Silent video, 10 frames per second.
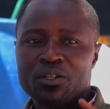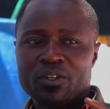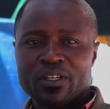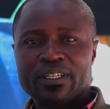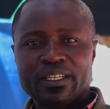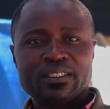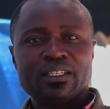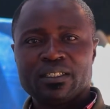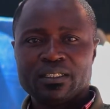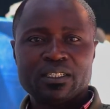to address
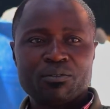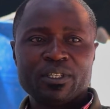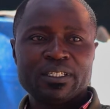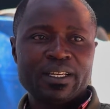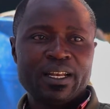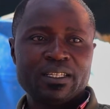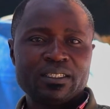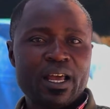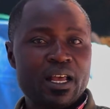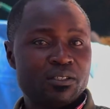the systemic
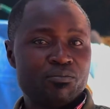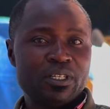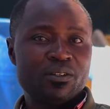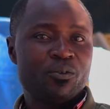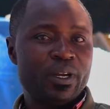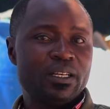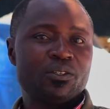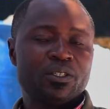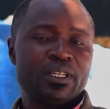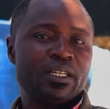challenge has been well
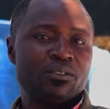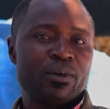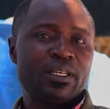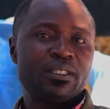utilized by